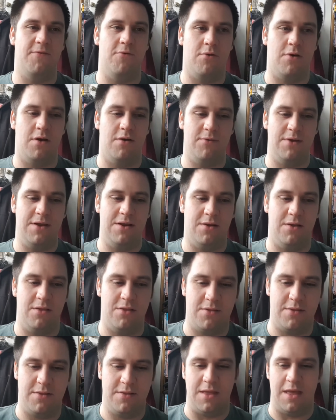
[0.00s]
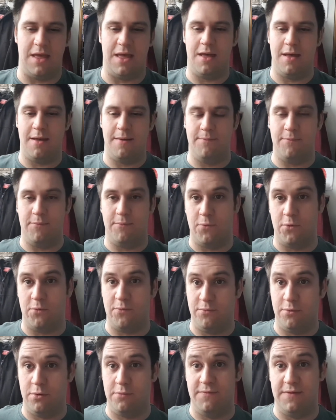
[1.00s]
I realised,
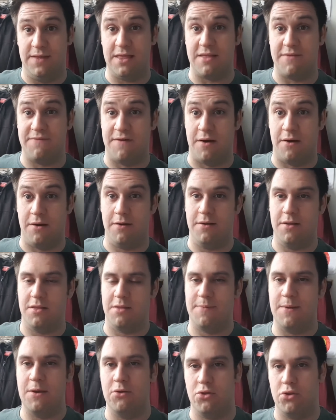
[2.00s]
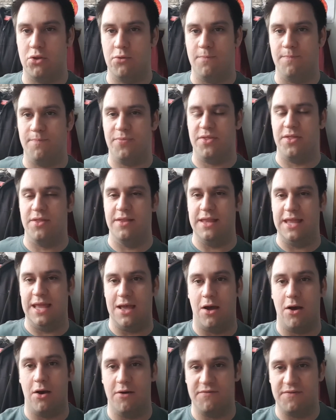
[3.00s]
this far, as opposed to near
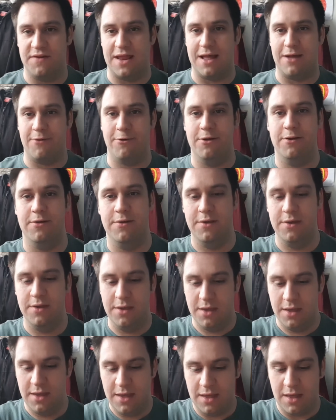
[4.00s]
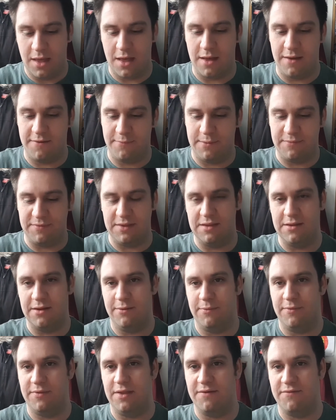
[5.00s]
half an hour, with
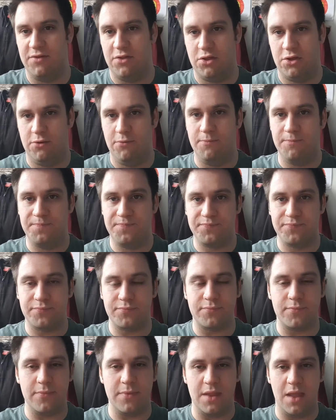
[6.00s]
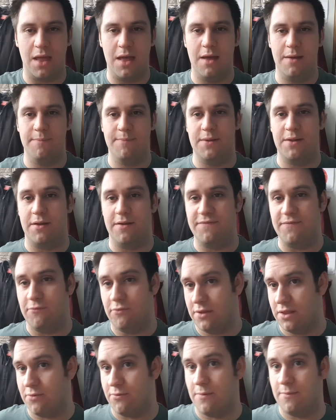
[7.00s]
the other two. But I thought
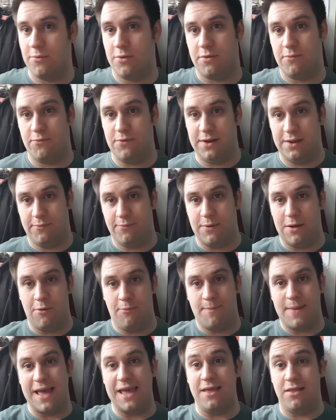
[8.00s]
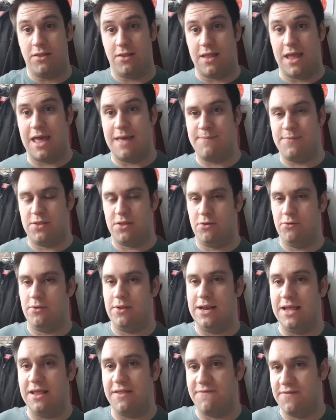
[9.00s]
this one was a really well-paced episode, at
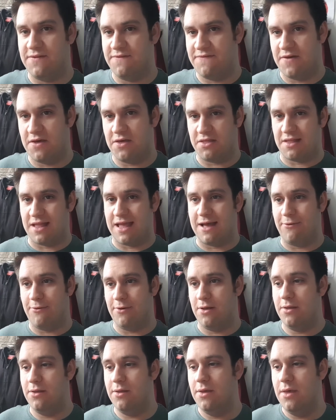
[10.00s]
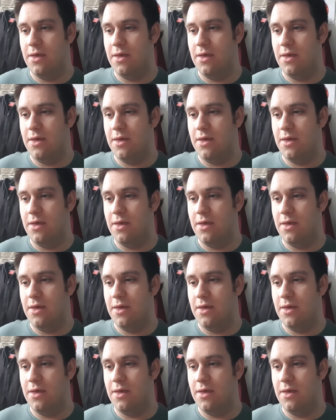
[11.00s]
least for the first hour.